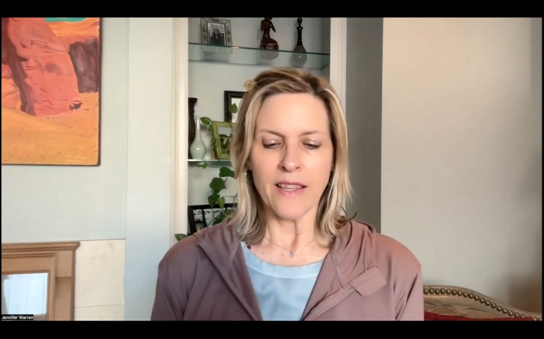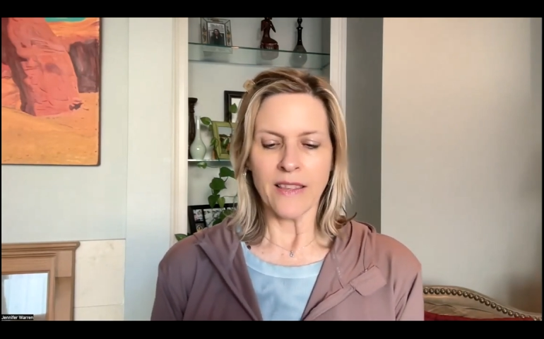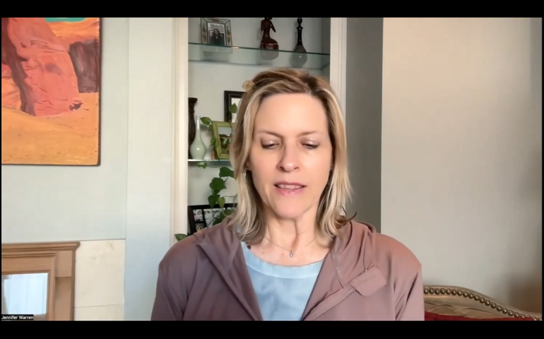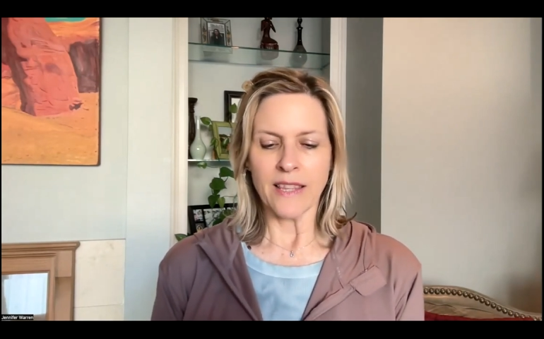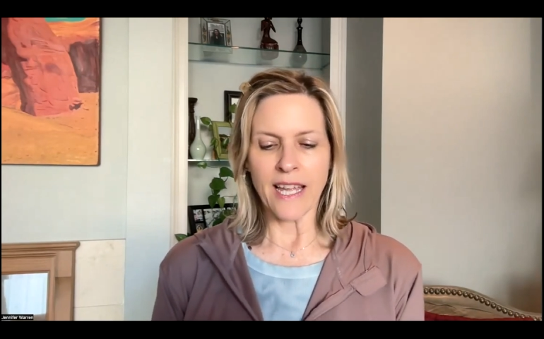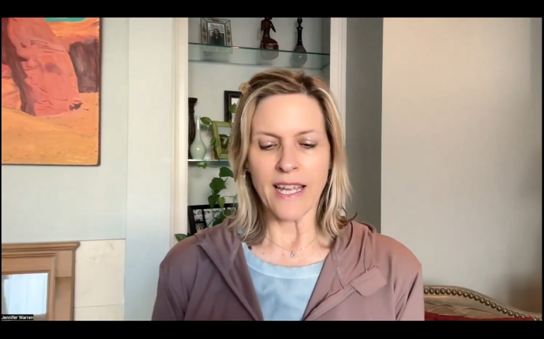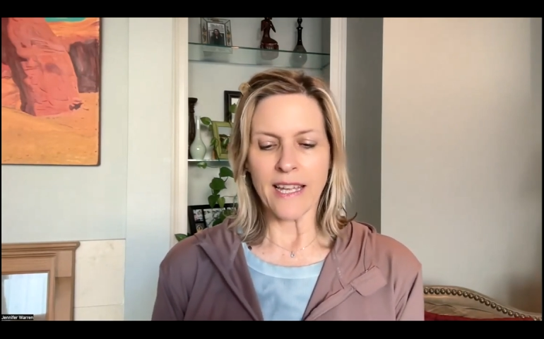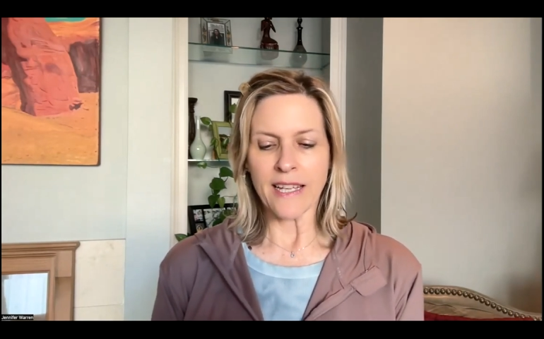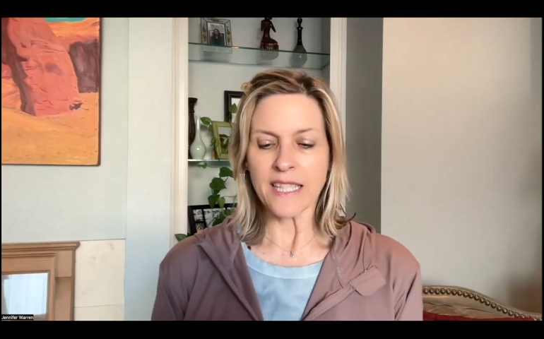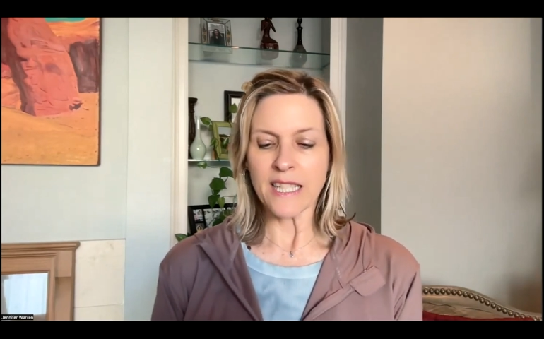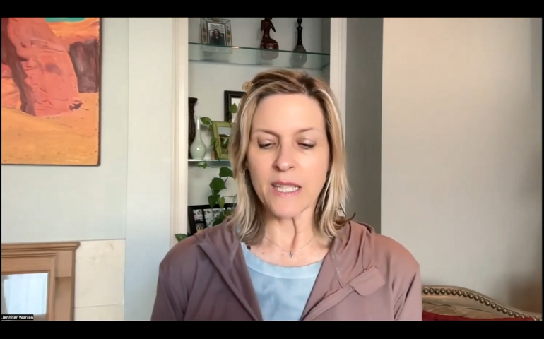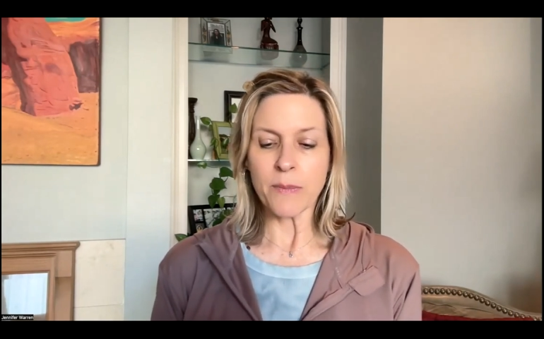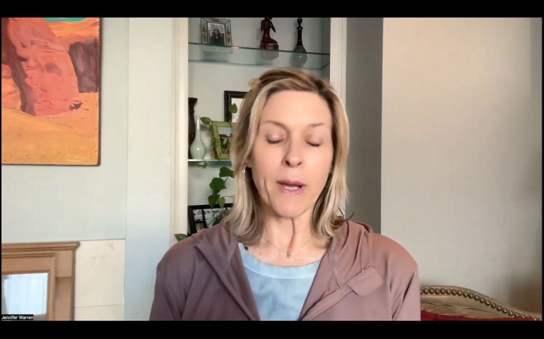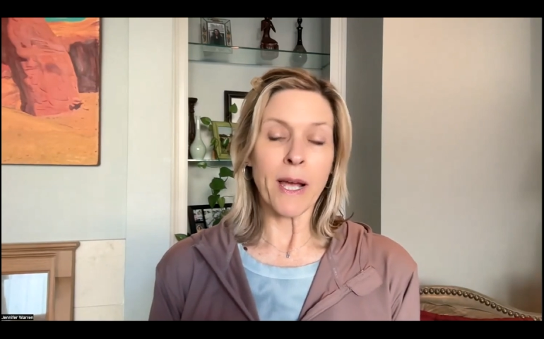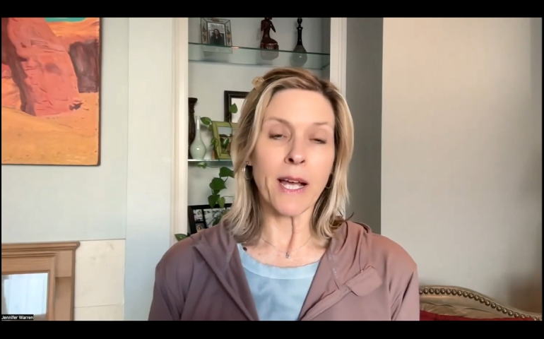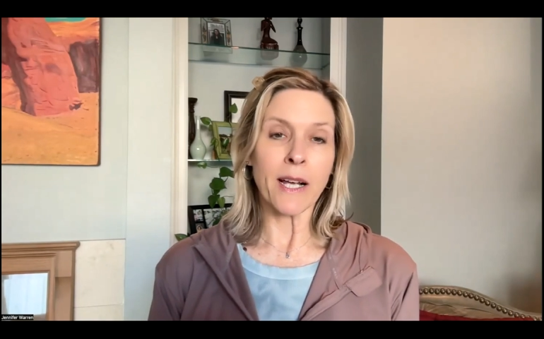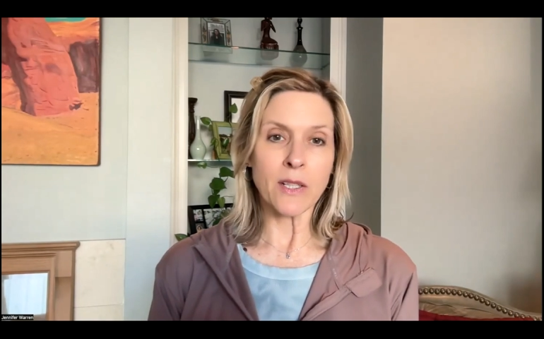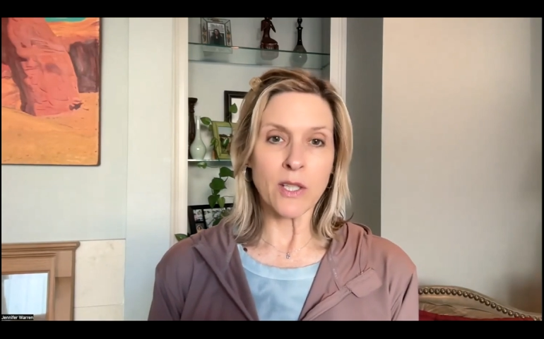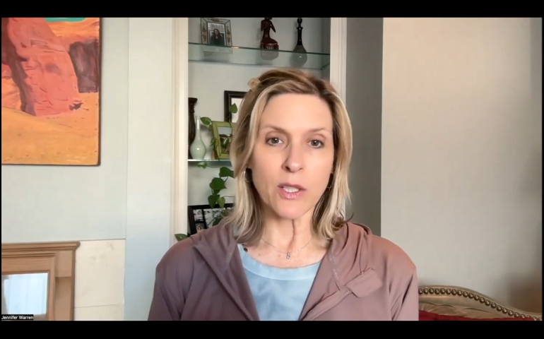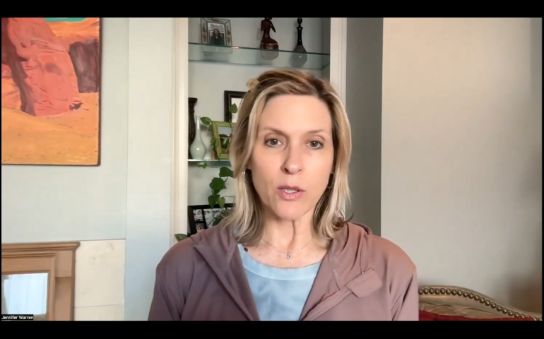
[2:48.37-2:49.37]
they
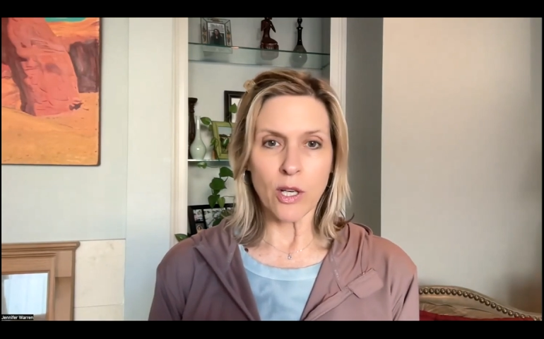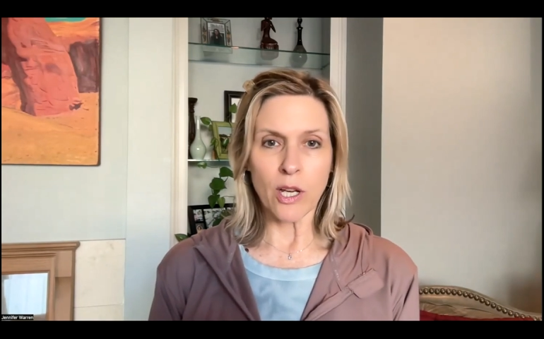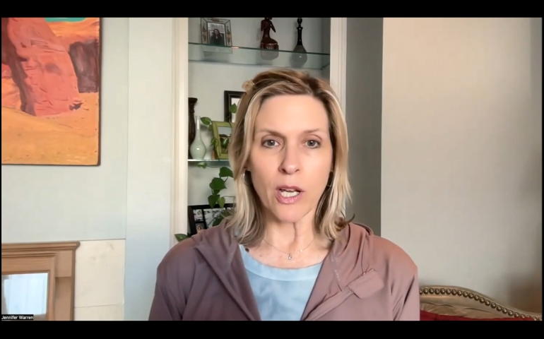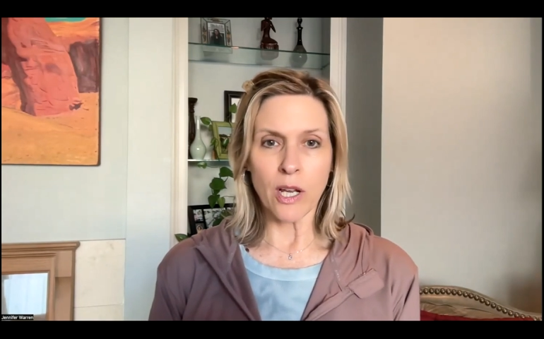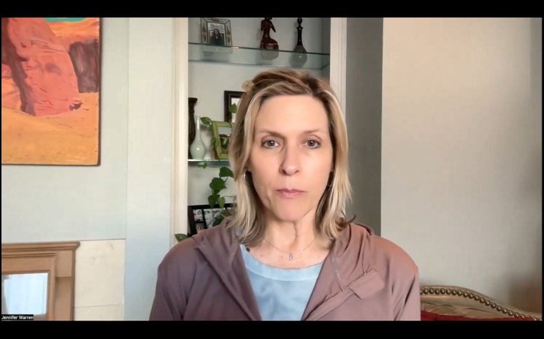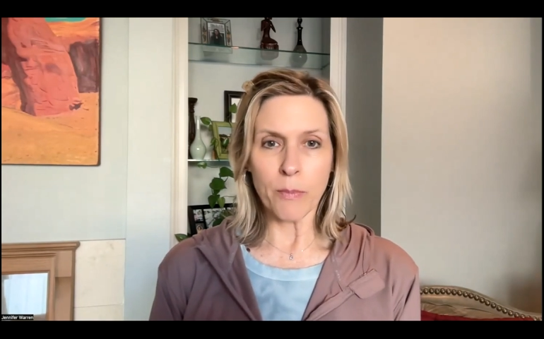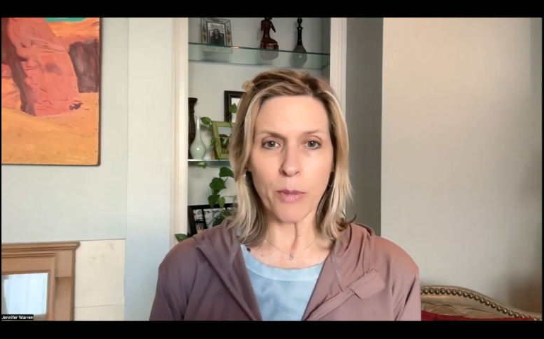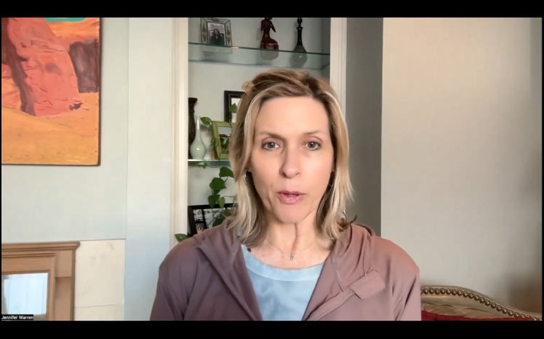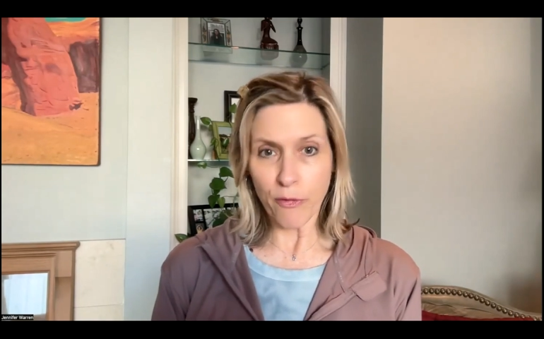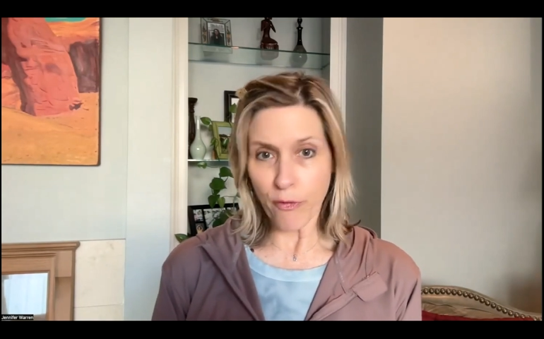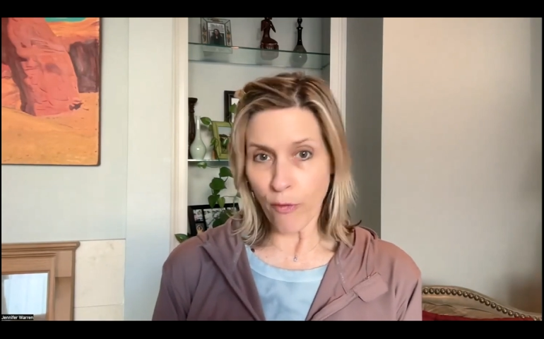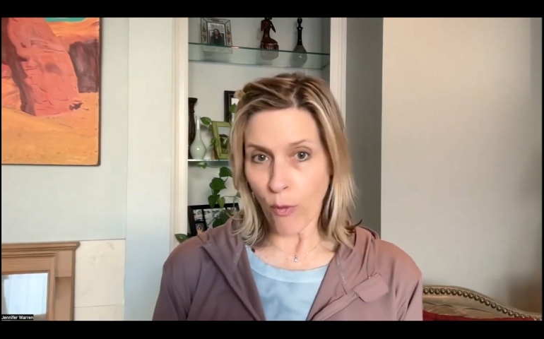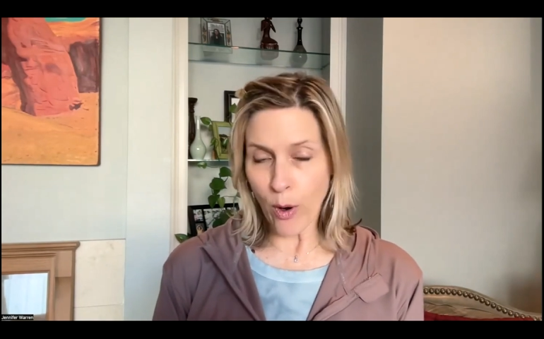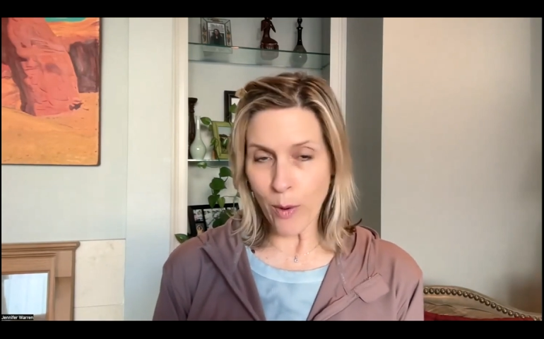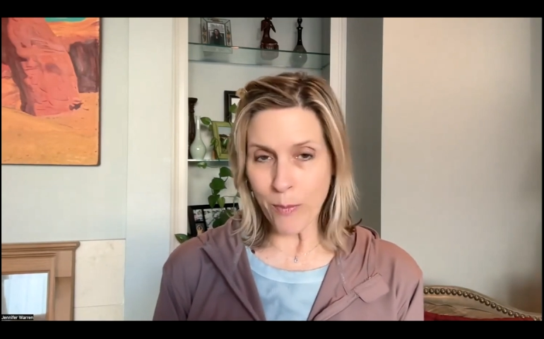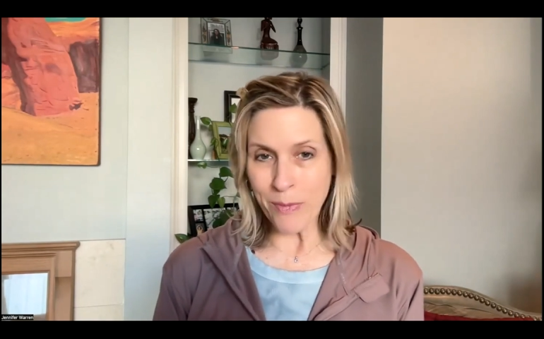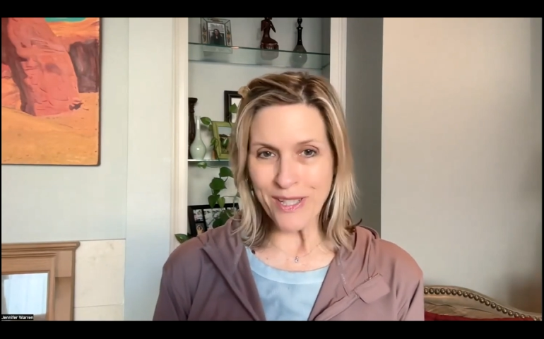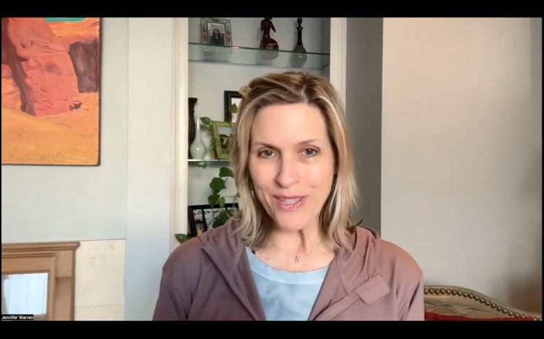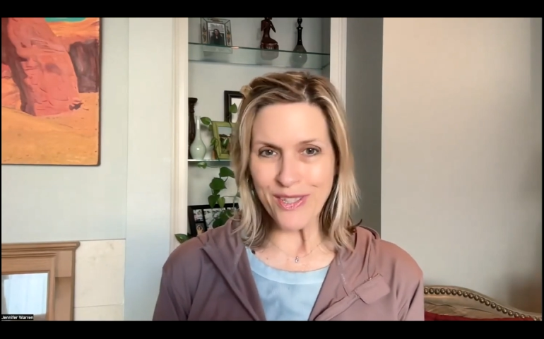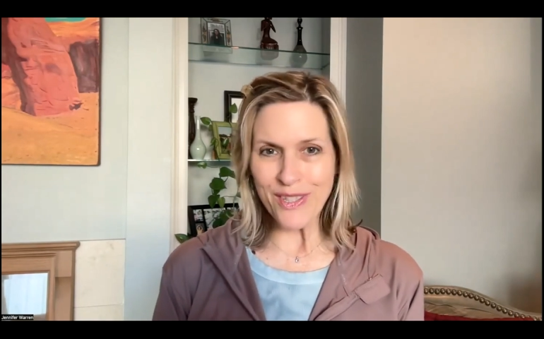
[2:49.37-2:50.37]
expect
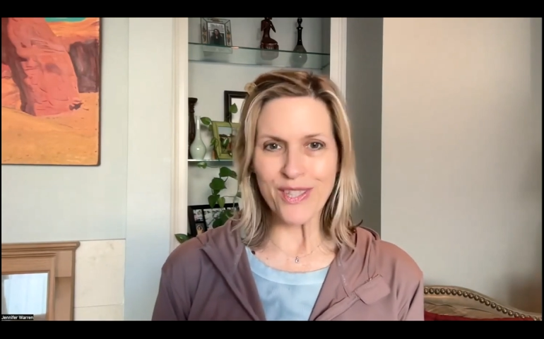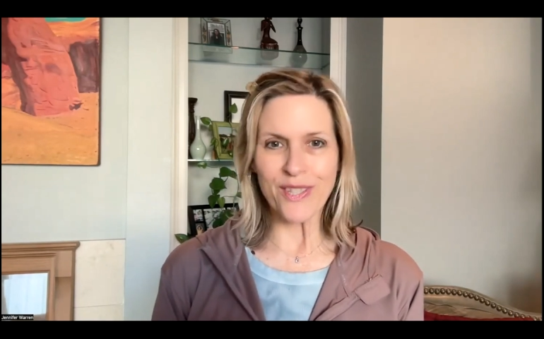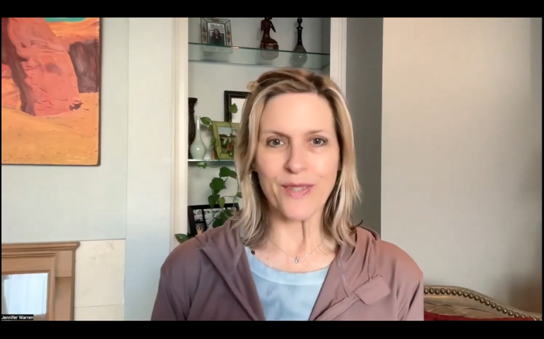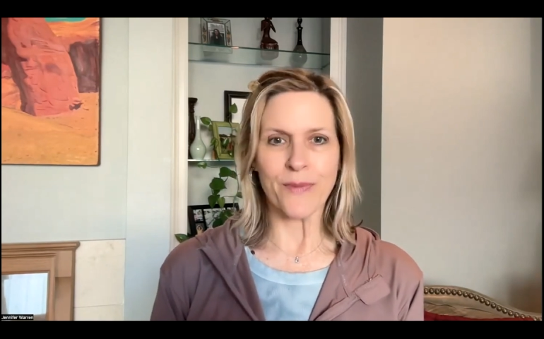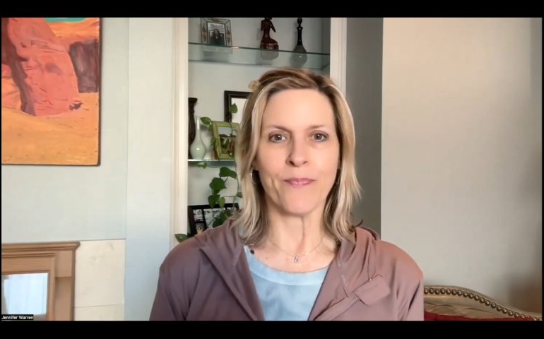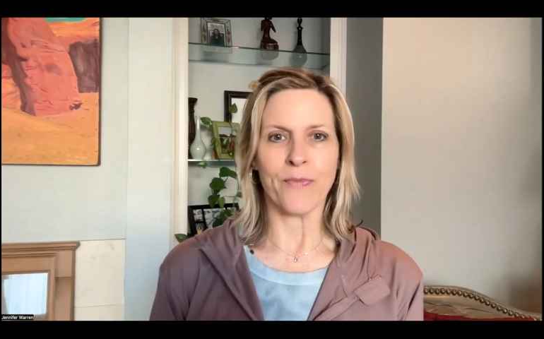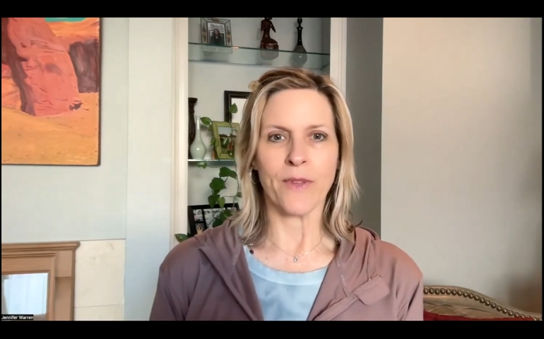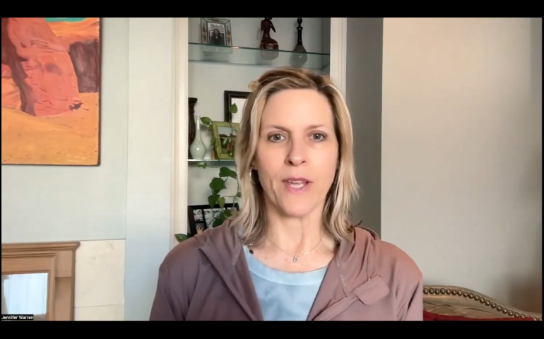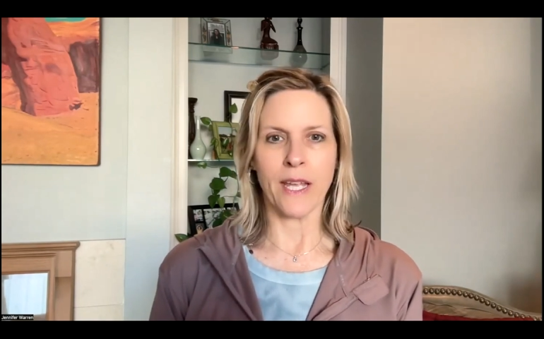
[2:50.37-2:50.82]
performance,